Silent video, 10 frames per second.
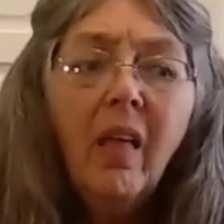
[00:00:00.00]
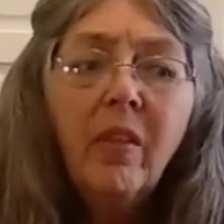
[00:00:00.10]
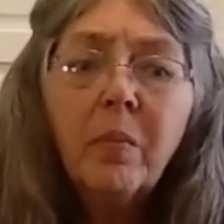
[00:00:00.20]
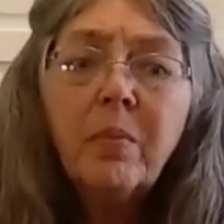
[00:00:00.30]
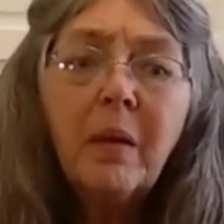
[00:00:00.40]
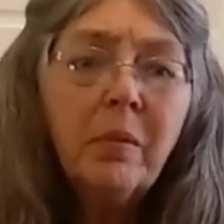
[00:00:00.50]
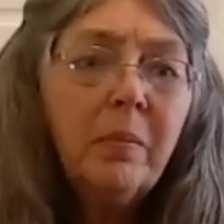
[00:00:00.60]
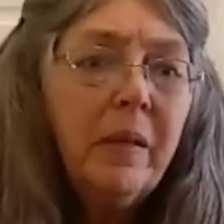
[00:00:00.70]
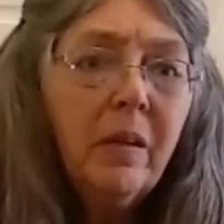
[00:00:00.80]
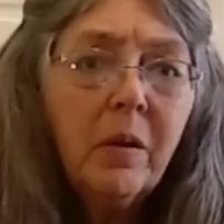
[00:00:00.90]
They're
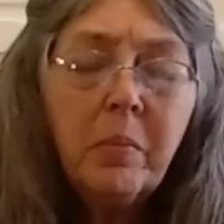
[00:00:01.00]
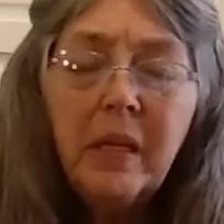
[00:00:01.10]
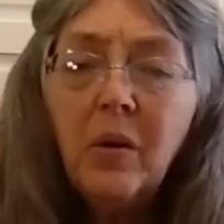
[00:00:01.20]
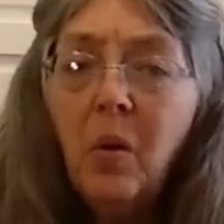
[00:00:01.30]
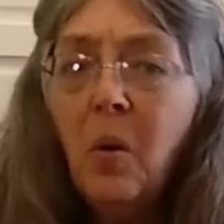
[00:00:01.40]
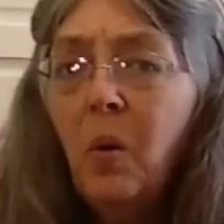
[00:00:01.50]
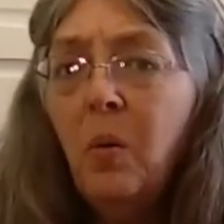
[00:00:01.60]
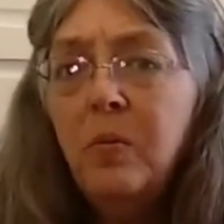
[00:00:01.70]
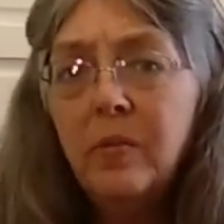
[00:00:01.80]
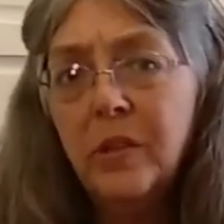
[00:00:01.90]
probably going to be
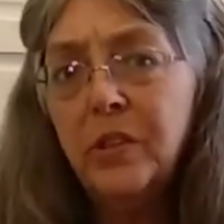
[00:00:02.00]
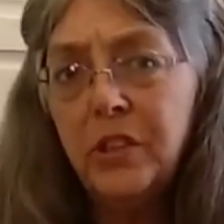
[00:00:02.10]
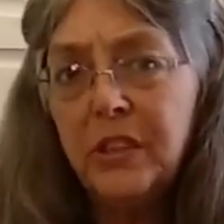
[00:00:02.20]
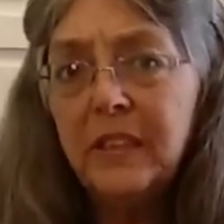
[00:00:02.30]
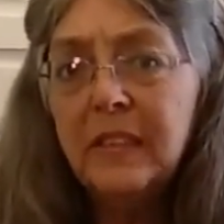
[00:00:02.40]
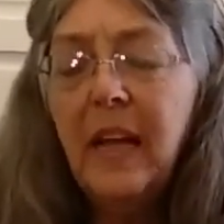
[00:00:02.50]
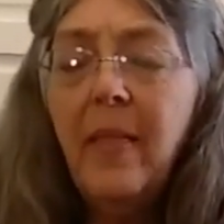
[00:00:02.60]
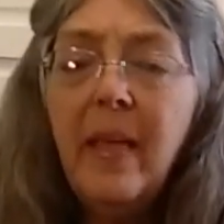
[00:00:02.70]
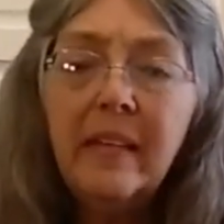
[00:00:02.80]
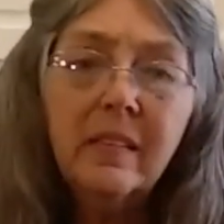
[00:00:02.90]
old versions,
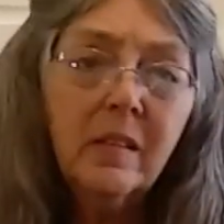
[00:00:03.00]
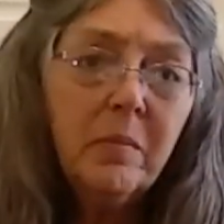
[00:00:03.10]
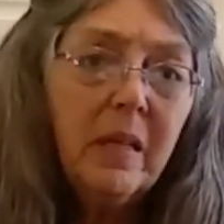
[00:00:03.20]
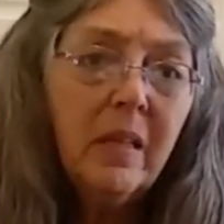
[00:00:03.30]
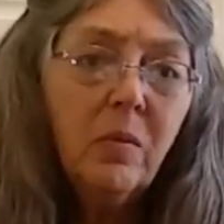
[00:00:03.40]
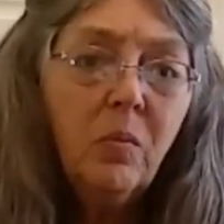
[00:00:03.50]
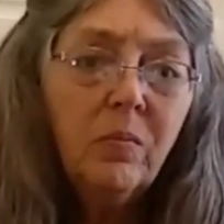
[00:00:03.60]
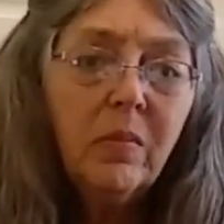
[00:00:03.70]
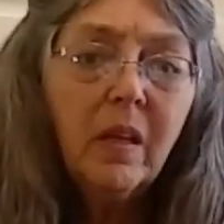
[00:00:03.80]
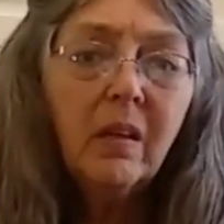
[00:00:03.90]
and that's going to be
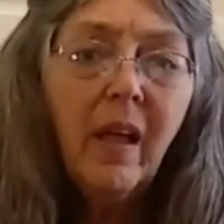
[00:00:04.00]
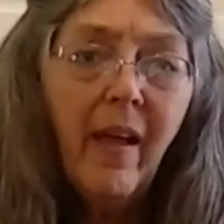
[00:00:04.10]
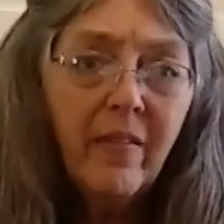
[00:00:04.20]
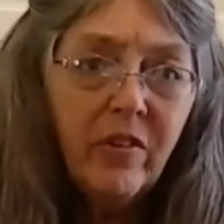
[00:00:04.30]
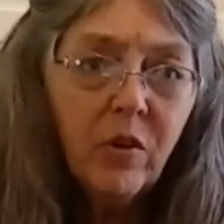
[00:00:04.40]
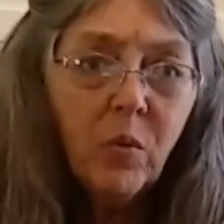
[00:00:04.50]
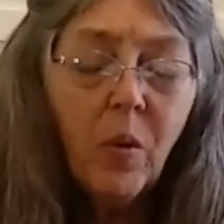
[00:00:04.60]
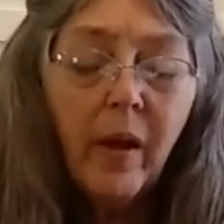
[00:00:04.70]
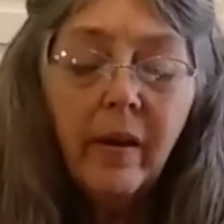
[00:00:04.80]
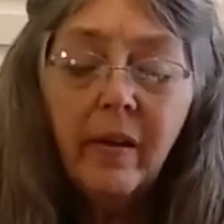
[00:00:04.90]
the heavier
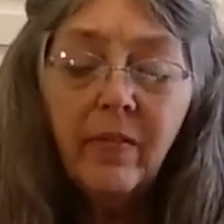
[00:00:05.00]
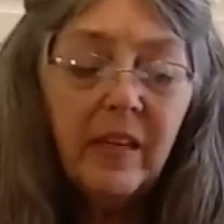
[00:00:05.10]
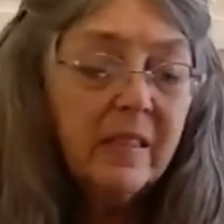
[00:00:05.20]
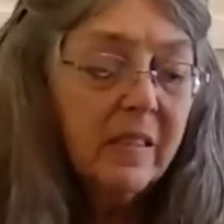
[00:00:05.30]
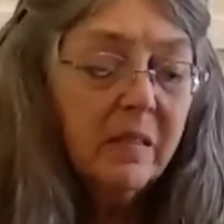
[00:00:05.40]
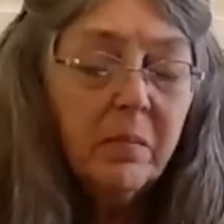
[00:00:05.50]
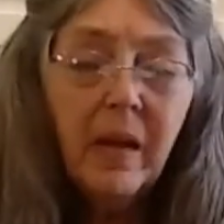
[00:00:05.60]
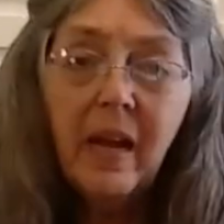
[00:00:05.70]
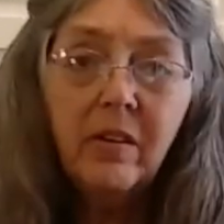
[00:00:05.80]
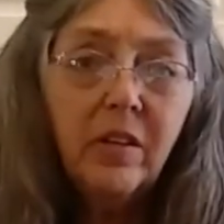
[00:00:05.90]
one. If that doesn't
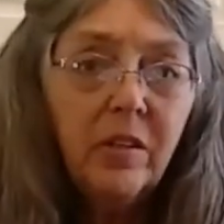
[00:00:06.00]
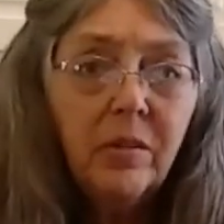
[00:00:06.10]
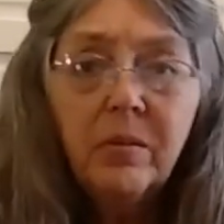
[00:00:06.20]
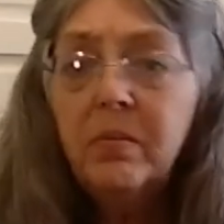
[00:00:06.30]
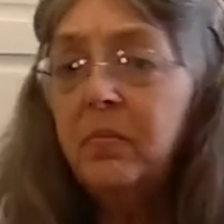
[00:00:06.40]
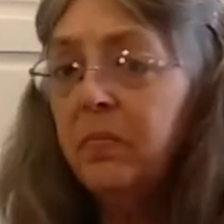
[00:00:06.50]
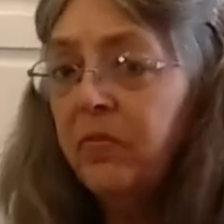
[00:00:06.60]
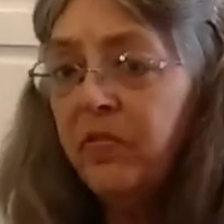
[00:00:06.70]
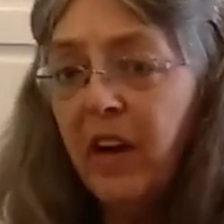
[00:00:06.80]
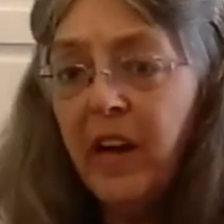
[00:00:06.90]
matter to you,
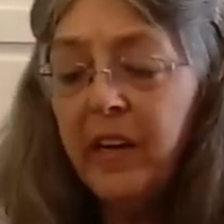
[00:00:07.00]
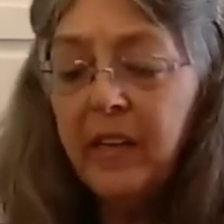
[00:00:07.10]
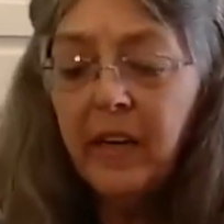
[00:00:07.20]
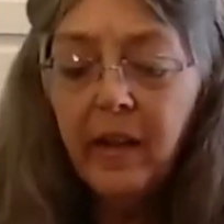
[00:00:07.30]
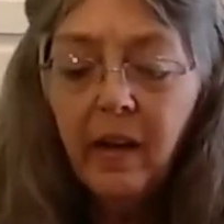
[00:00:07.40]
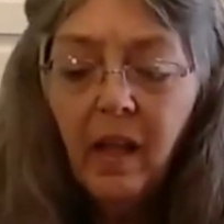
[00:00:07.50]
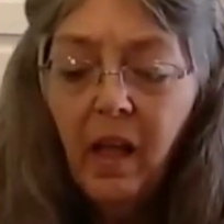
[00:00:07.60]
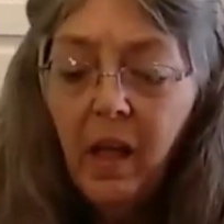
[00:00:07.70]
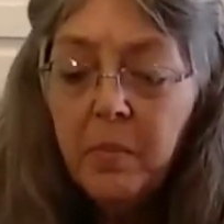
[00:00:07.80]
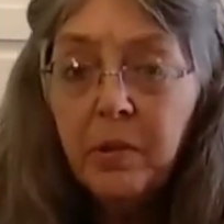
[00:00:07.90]
fine, get it.
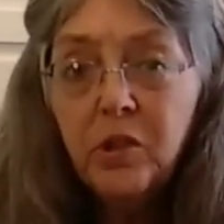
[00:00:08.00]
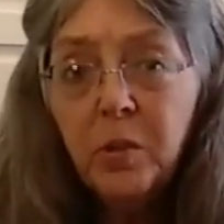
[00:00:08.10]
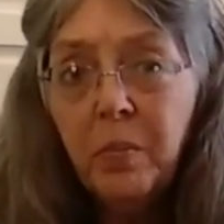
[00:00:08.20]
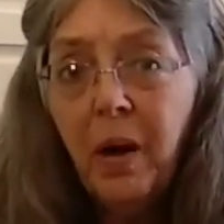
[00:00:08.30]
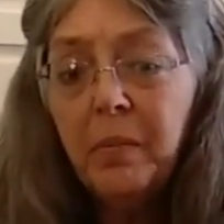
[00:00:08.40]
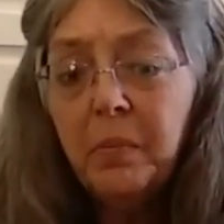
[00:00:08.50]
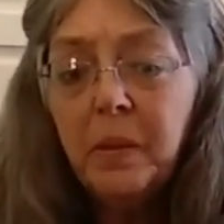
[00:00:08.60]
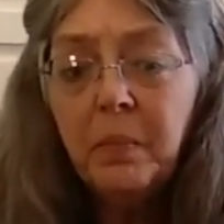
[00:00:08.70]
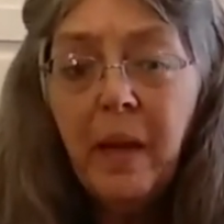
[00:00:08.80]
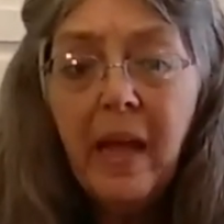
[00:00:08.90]
But you'll
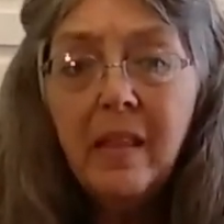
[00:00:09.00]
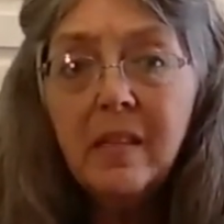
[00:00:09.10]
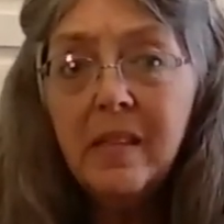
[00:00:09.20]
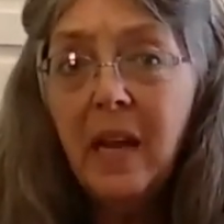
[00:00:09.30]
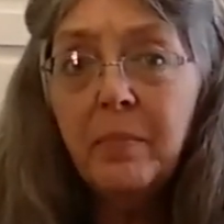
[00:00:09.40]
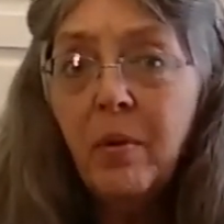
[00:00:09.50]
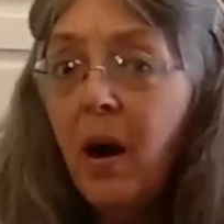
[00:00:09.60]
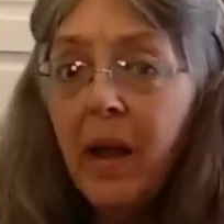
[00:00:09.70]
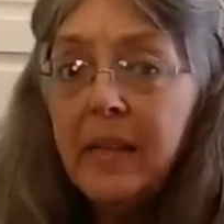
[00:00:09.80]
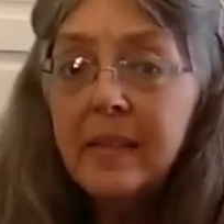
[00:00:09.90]
probably pay the same
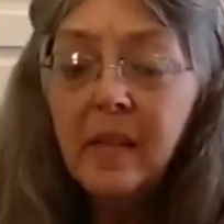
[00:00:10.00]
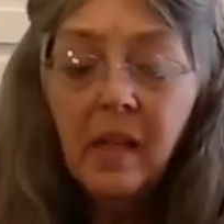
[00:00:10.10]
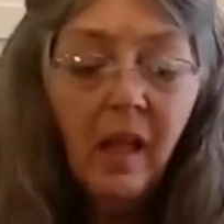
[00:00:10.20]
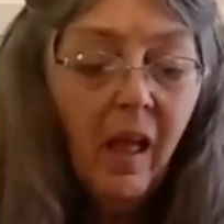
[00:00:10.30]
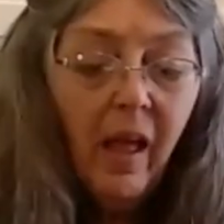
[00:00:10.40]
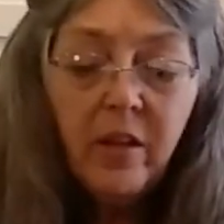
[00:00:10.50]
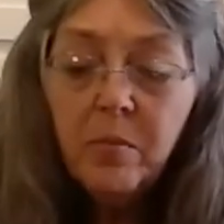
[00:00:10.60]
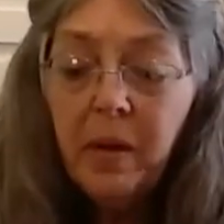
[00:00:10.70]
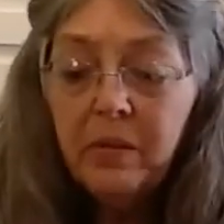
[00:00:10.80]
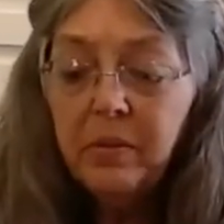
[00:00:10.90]
price, and you
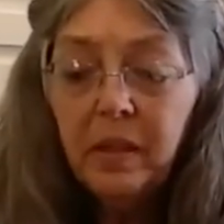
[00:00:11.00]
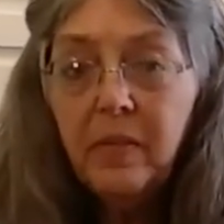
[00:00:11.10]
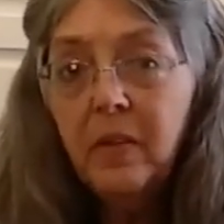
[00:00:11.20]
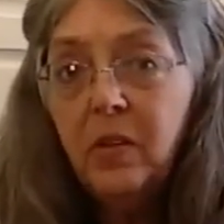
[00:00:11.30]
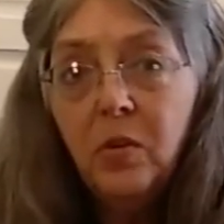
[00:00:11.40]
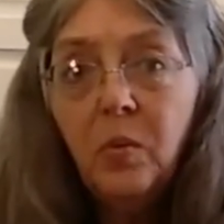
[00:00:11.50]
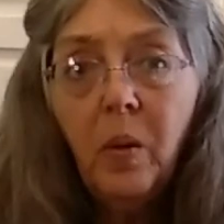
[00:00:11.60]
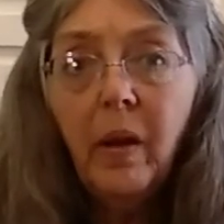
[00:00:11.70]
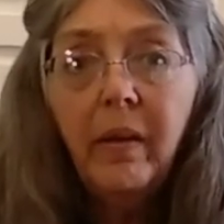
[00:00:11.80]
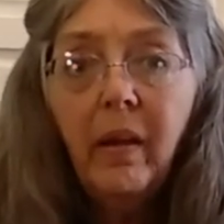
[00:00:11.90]
might as well get the new
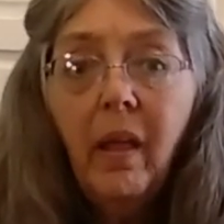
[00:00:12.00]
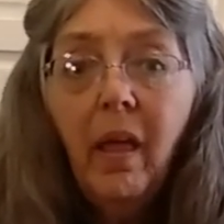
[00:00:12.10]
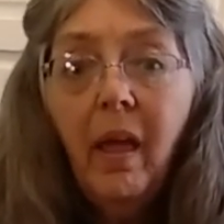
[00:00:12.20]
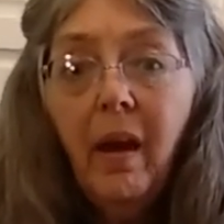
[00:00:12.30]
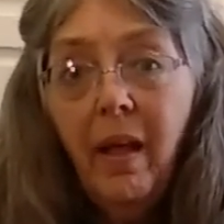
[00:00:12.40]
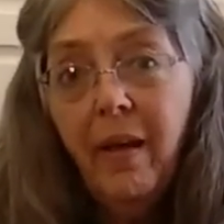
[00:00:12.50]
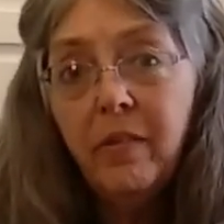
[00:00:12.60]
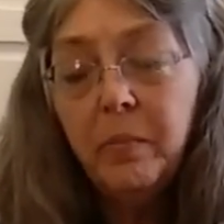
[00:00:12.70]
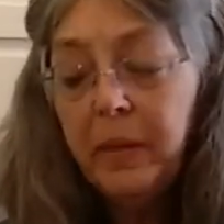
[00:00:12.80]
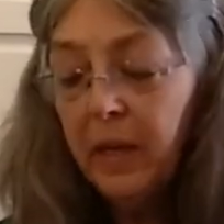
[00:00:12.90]
one and have
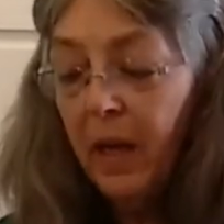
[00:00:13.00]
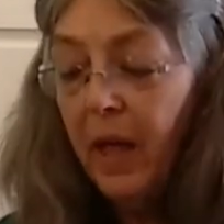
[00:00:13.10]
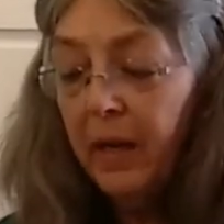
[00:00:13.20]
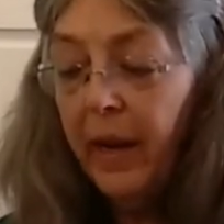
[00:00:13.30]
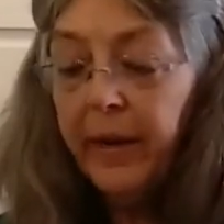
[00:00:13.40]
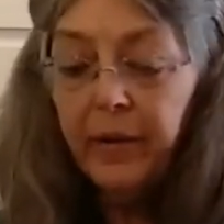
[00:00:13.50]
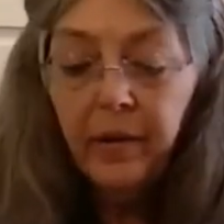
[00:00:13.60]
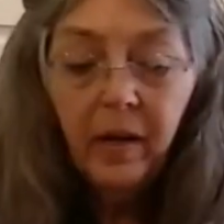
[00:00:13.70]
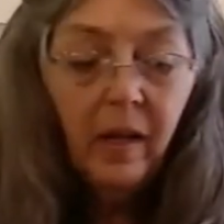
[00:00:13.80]
it be a lot lighter.